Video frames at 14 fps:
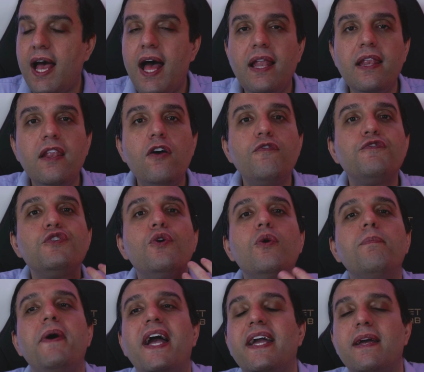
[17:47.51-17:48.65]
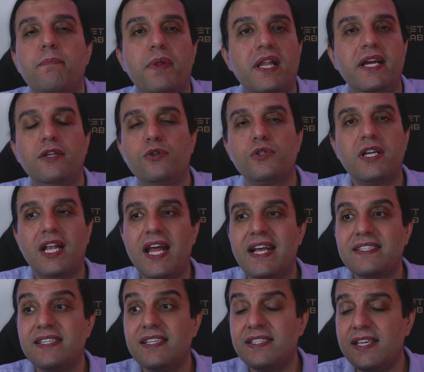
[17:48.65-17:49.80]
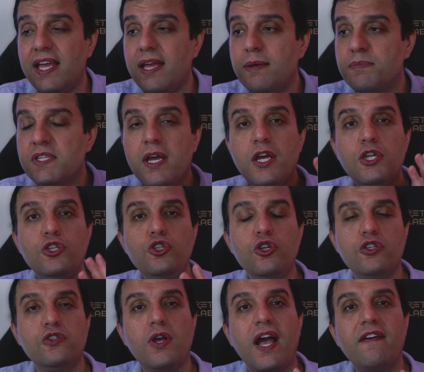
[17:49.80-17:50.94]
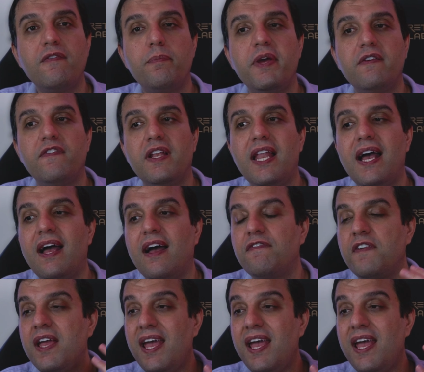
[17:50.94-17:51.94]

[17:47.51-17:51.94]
I love to go back and play those classics games just to have a bit of a laugh.